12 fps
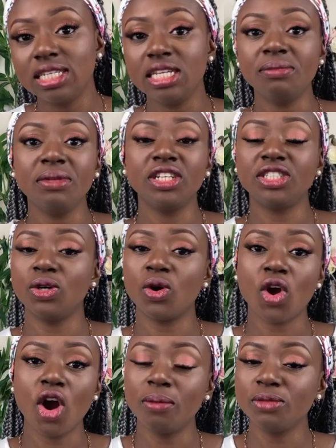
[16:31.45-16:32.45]
the image they'll
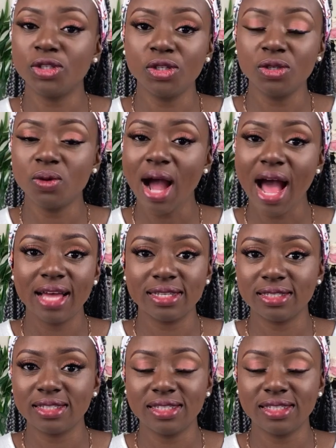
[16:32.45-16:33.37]
come to you as.